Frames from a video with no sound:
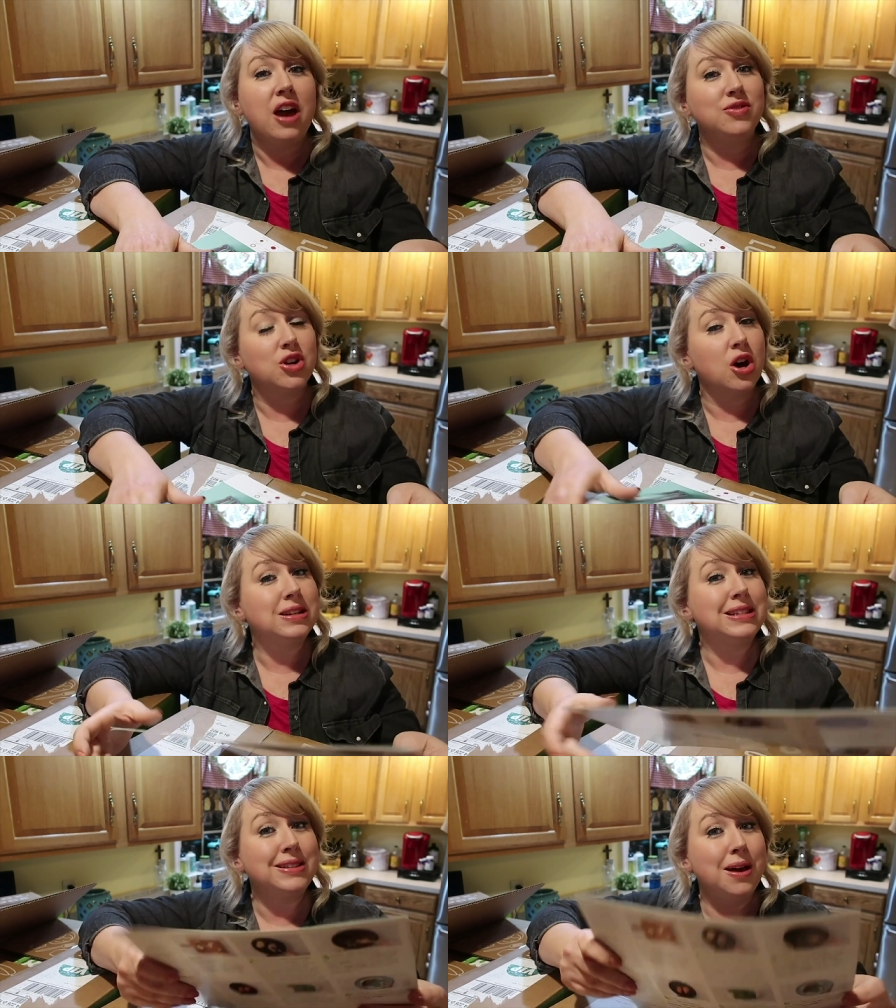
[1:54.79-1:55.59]
I've
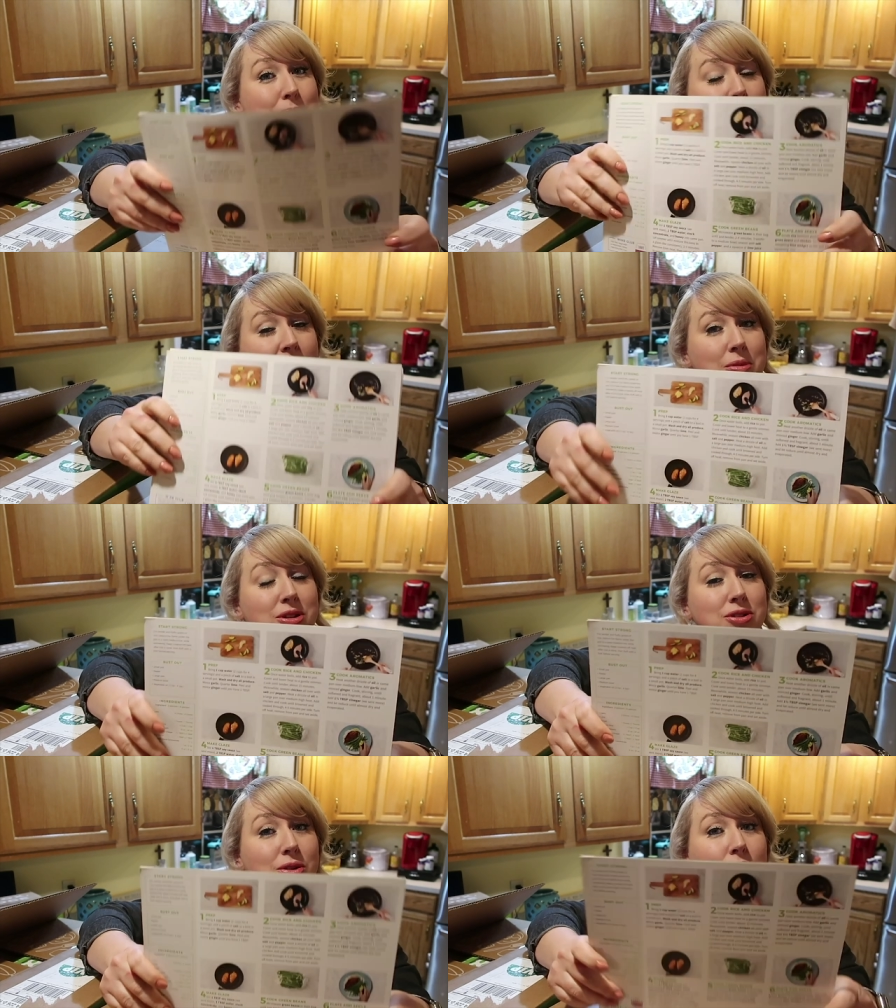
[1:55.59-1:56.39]
talked to some
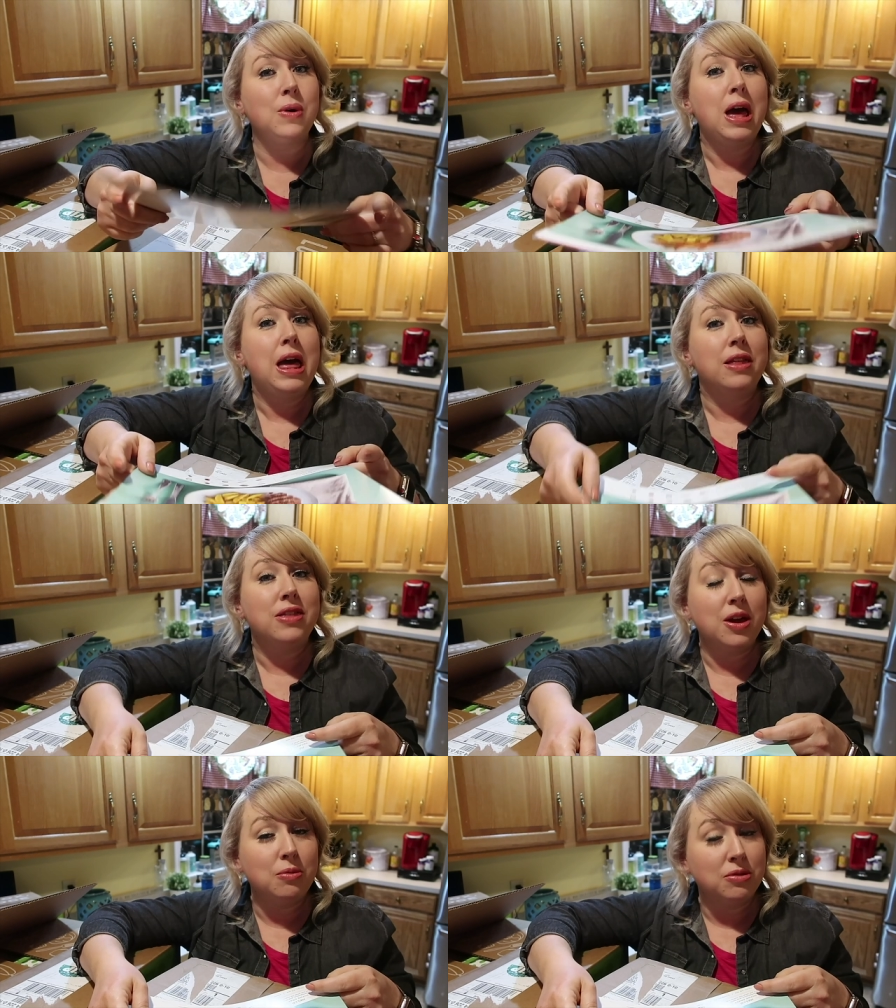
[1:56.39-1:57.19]
mamas who
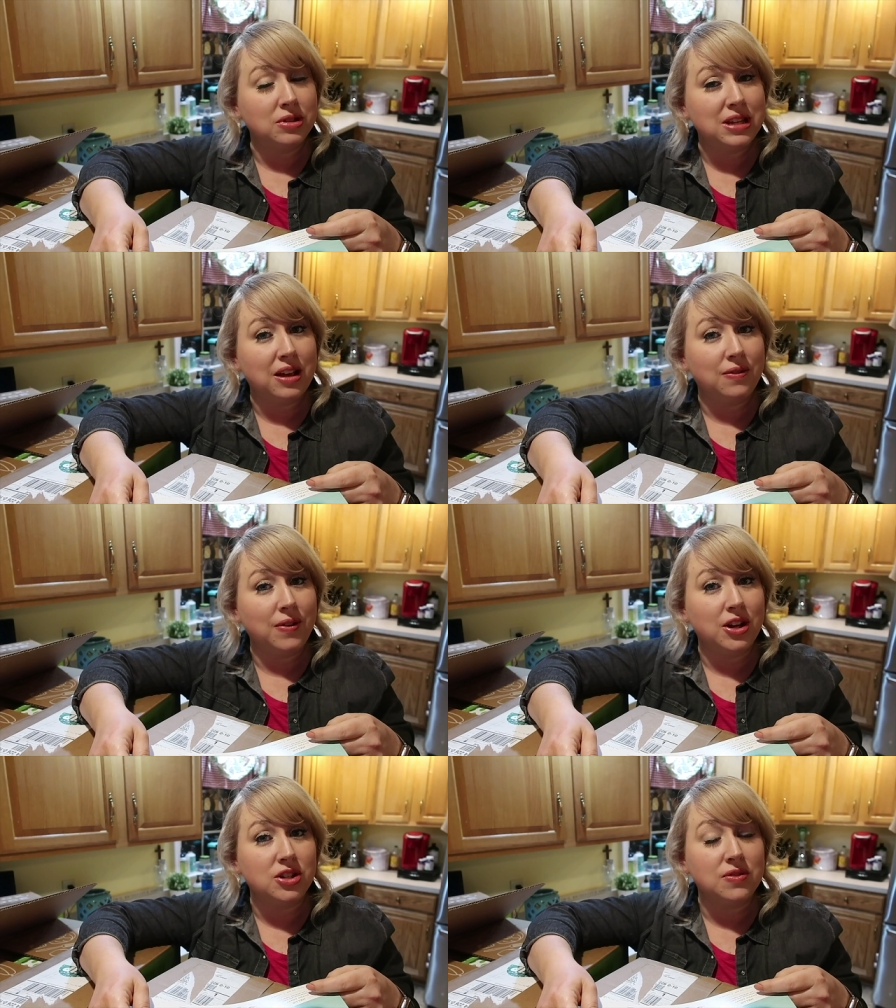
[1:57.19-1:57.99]
they will take
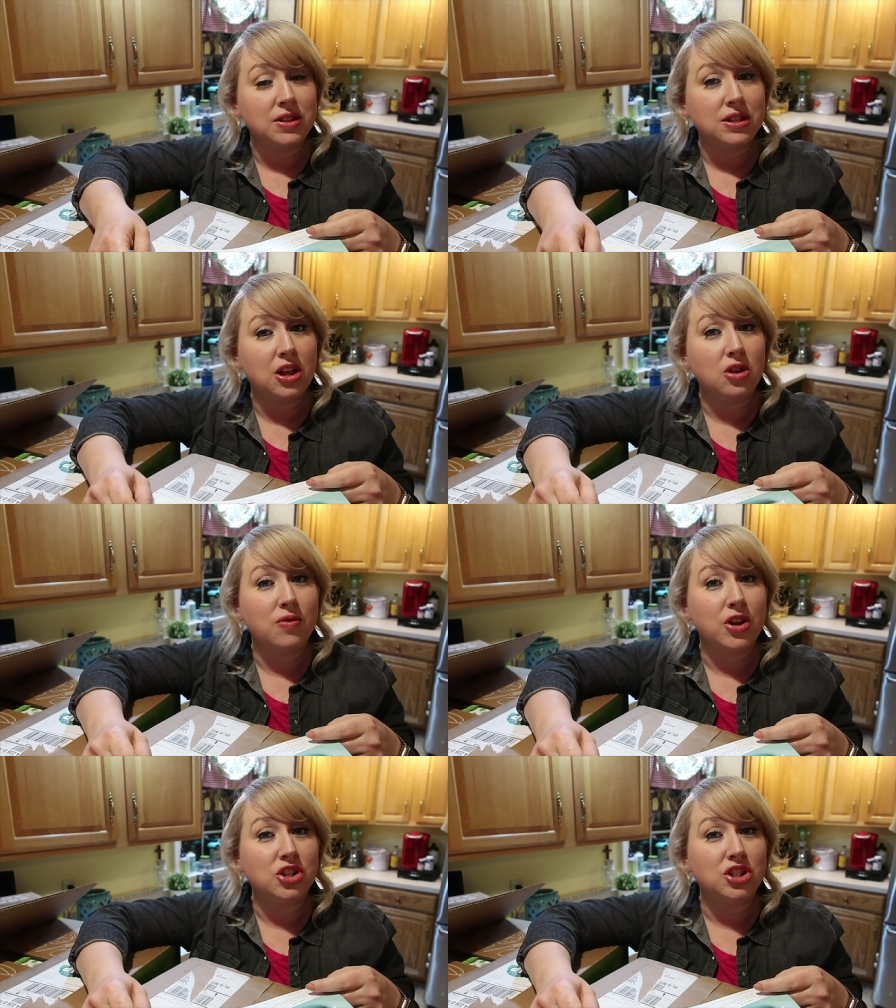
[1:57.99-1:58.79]
advantage of these
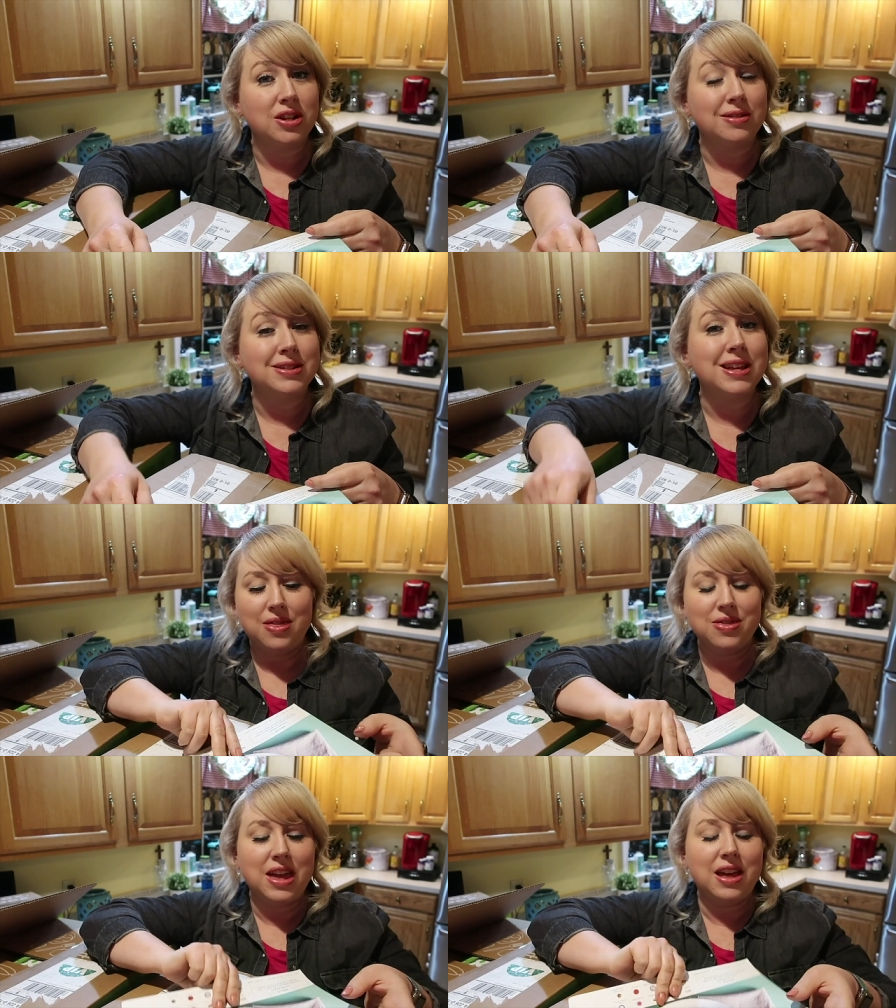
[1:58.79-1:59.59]
HelloFresh deals
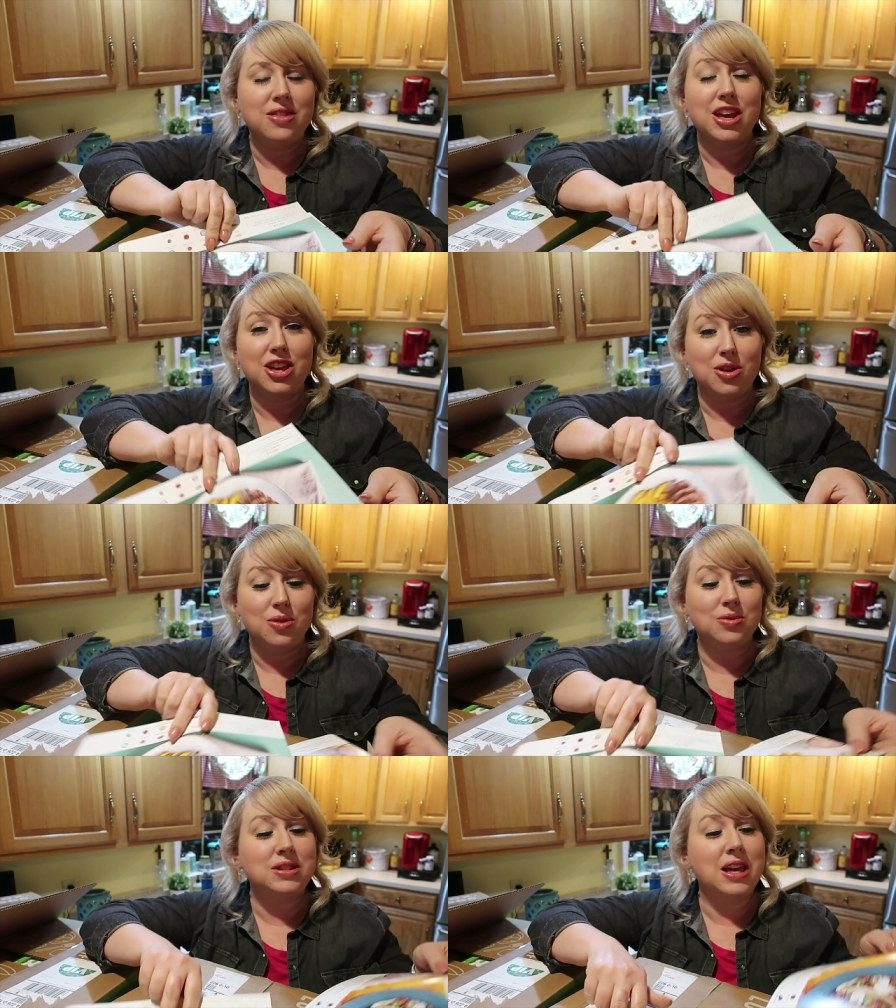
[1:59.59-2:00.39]
and then they
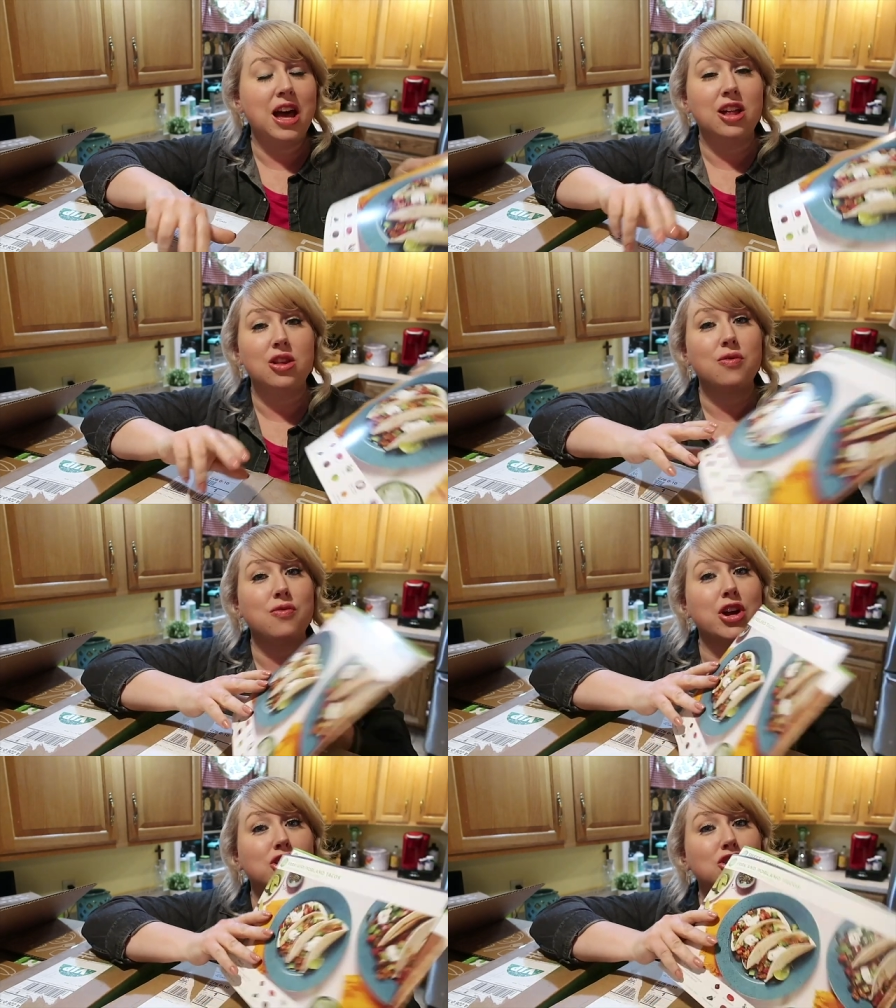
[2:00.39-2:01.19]
use the
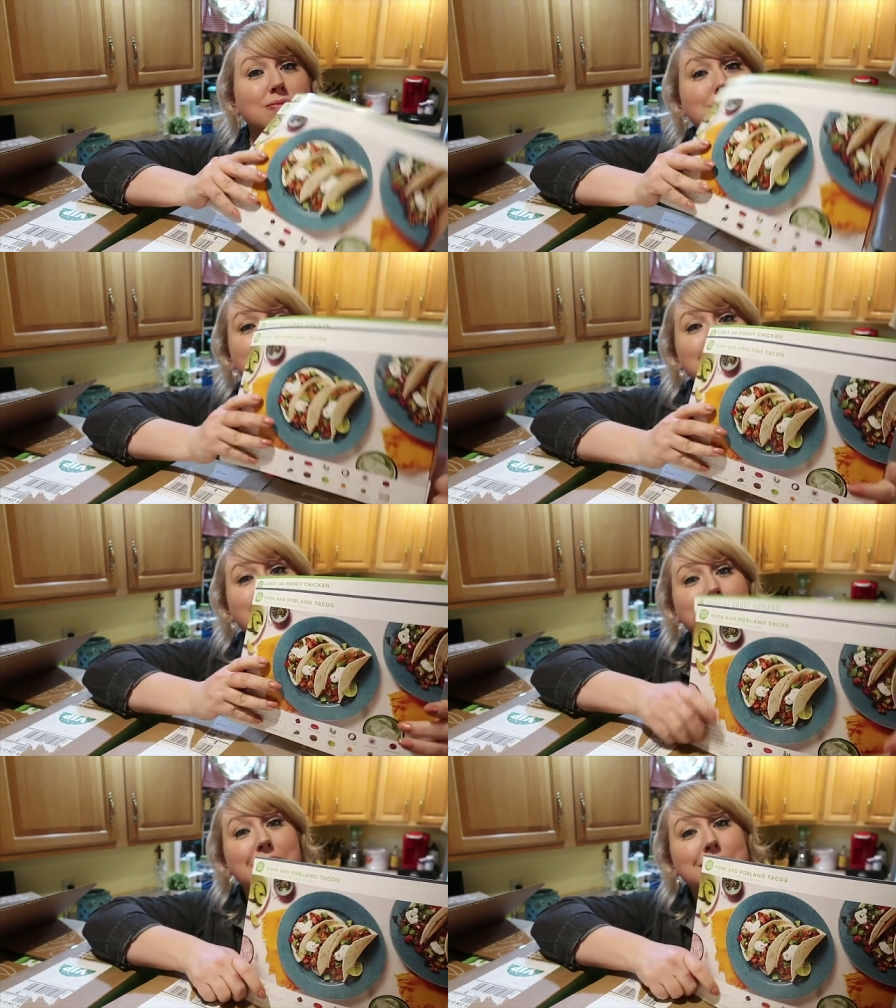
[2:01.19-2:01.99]
HelloFresh
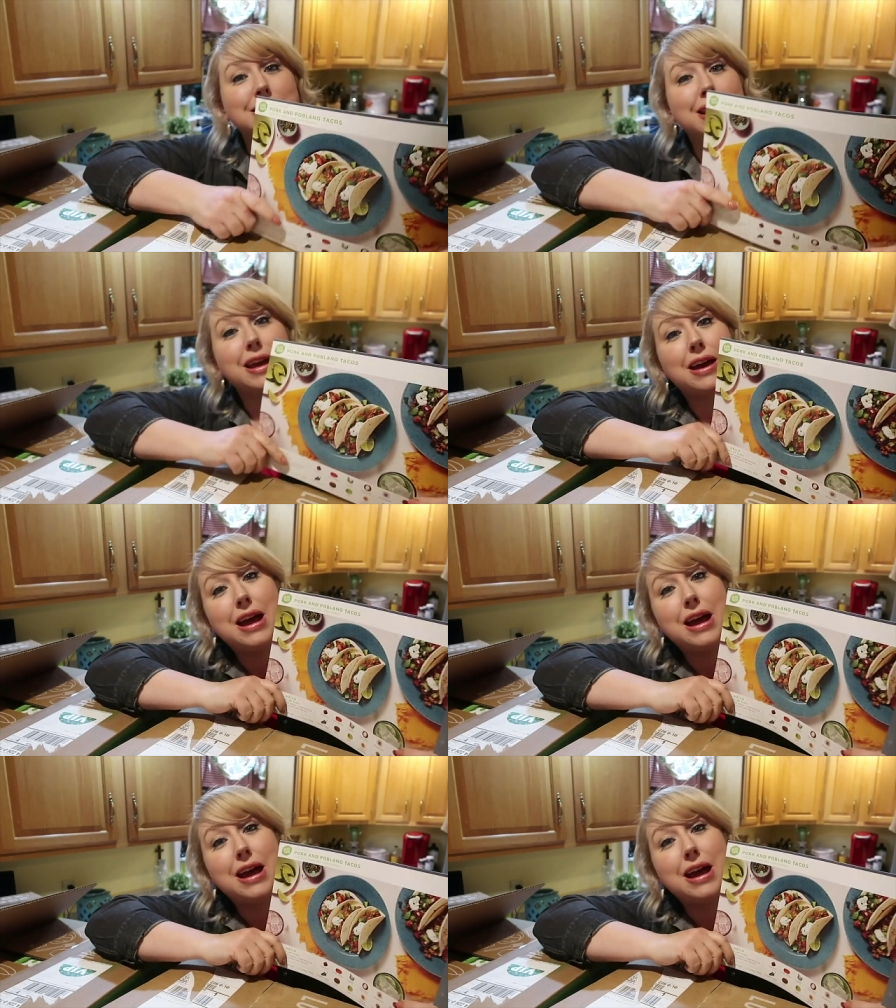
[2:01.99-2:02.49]
meals as like